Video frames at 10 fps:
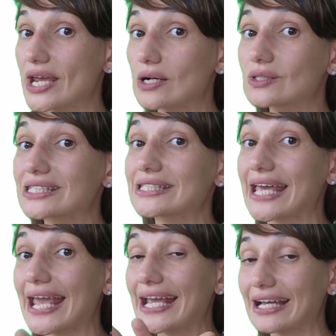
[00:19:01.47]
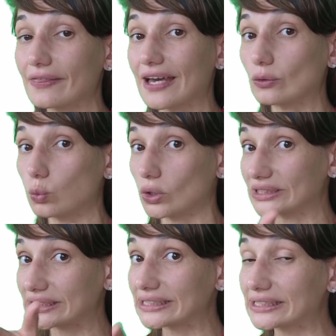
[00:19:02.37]
real snake that
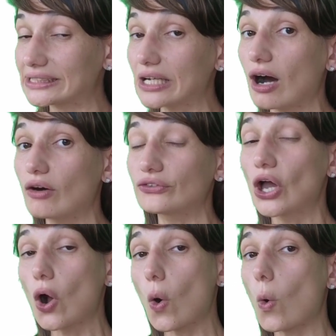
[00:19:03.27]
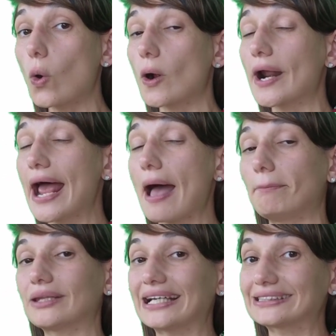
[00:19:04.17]
was stuffed or a
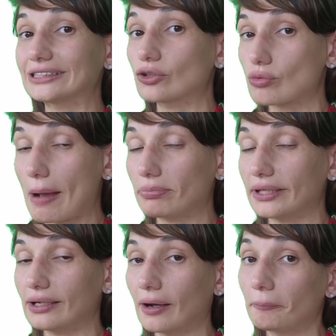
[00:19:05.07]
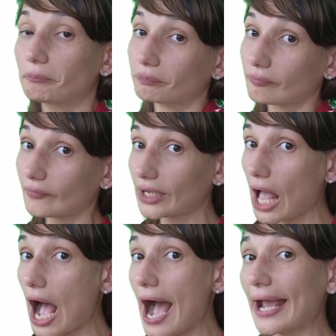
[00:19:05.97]
plastic replica.
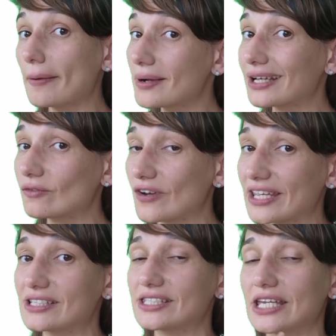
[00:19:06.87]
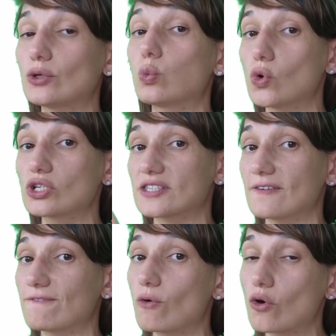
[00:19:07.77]
I am convinced it was
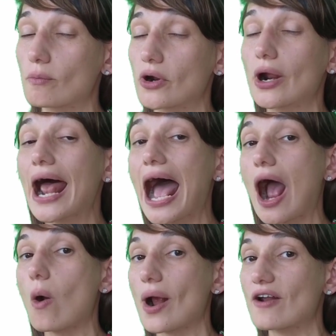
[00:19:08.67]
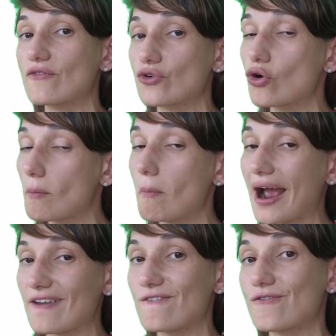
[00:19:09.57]
the former, however,
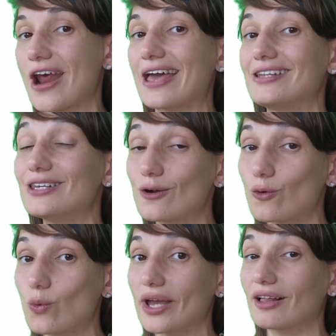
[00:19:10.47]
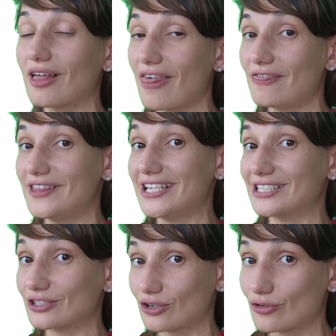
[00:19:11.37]
my friend will
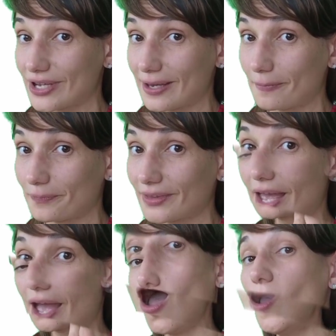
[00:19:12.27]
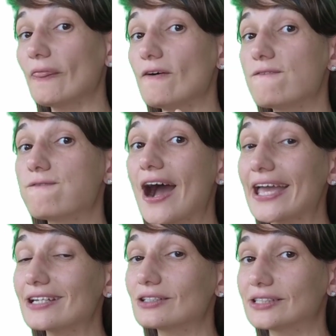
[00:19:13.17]
disagree. On the
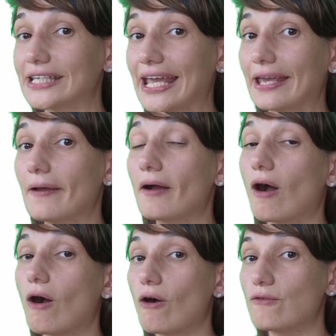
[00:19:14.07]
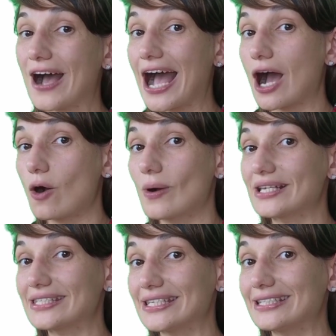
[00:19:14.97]
final day of
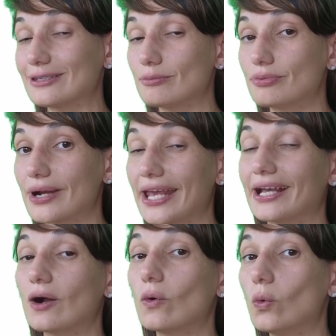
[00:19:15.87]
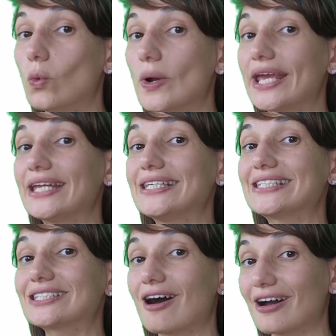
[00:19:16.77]
our city break, we
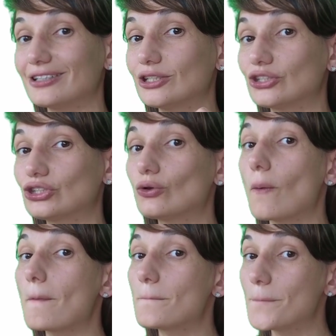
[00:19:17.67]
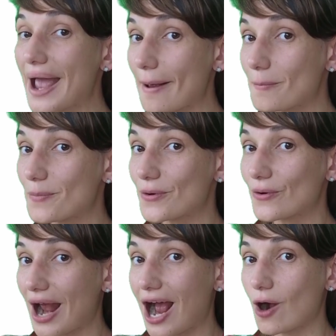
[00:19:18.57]
decided to
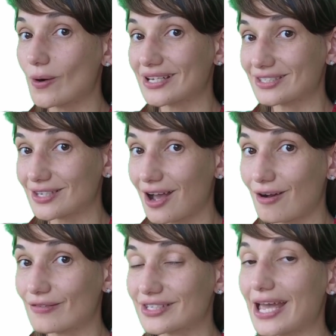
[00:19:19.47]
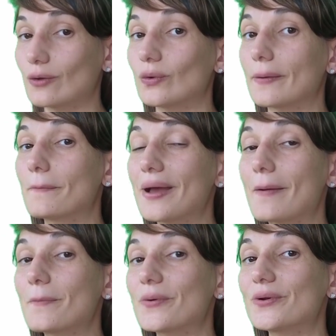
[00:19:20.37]
pamper ourselves, and we
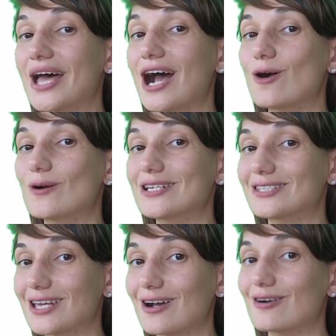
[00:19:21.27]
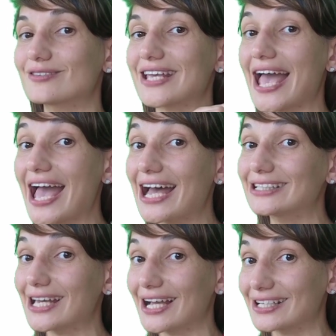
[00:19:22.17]
pampered ourselves
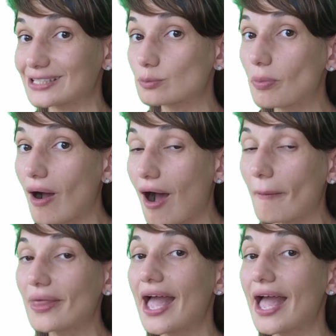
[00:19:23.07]
at a spa.